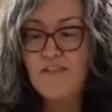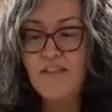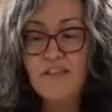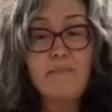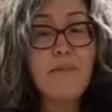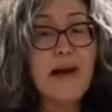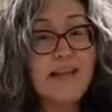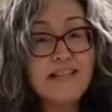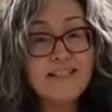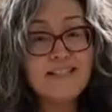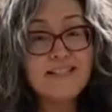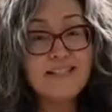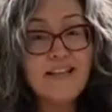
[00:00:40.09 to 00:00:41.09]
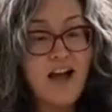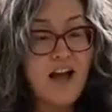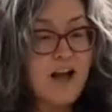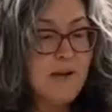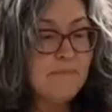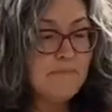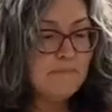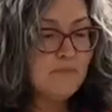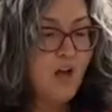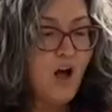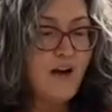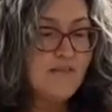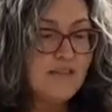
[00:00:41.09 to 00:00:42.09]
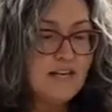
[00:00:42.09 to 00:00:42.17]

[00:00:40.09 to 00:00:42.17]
the bites off